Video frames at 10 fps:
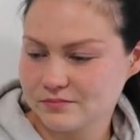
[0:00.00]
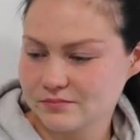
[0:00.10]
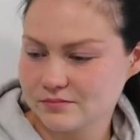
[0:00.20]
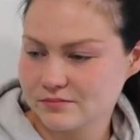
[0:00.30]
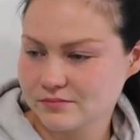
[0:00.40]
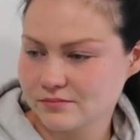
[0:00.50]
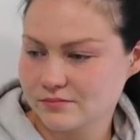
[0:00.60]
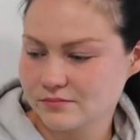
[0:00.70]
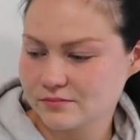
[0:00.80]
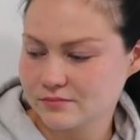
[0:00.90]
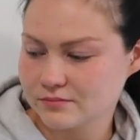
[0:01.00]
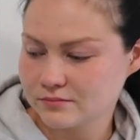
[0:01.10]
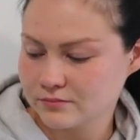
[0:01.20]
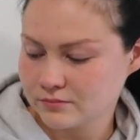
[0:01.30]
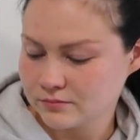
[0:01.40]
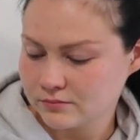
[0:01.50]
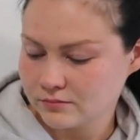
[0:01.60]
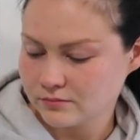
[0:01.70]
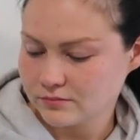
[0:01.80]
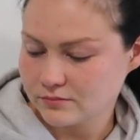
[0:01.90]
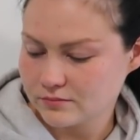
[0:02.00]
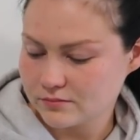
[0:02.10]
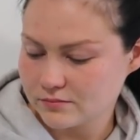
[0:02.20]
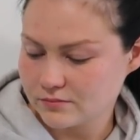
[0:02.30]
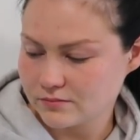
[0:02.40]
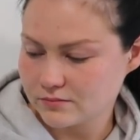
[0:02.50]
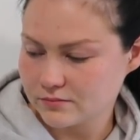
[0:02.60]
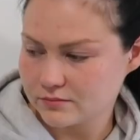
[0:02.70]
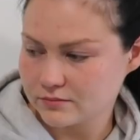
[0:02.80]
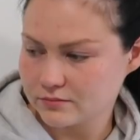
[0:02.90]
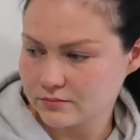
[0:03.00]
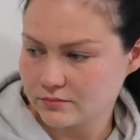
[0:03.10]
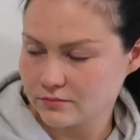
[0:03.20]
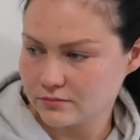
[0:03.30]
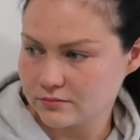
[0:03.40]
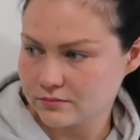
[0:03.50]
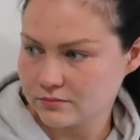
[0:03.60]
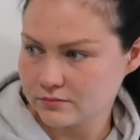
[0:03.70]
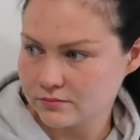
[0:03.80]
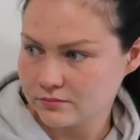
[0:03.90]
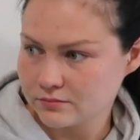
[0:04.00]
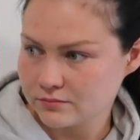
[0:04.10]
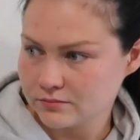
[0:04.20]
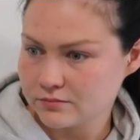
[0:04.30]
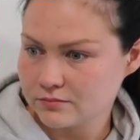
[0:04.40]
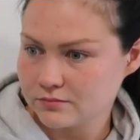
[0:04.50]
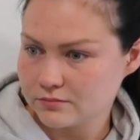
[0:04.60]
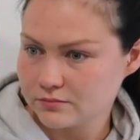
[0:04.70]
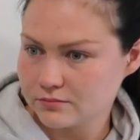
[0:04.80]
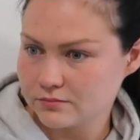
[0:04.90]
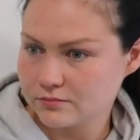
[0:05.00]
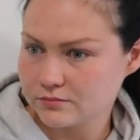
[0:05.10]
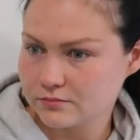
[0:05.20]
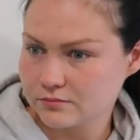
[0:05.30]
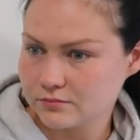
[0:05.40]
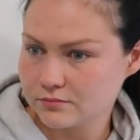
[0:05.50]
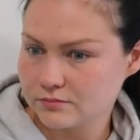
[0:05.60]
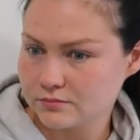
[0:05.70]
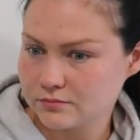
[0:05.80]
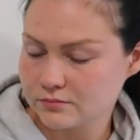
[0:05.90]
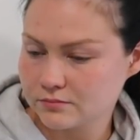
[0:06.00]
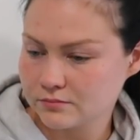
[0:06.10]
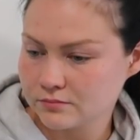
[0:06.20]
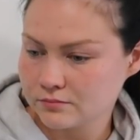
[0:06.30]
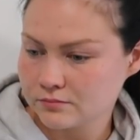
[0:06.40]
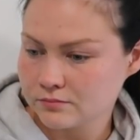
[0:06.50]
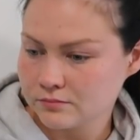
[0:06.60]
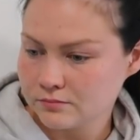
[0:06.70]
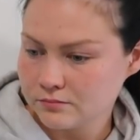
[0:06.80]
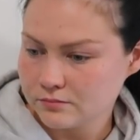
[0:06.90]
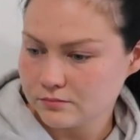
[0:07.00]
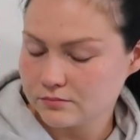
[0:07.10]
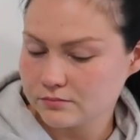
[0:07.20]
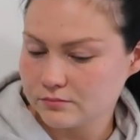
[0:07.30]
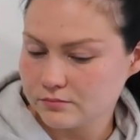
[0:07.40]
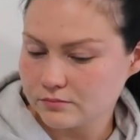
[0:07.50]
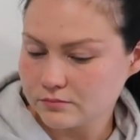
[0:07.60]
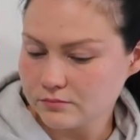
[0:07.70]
The person shown says nothing.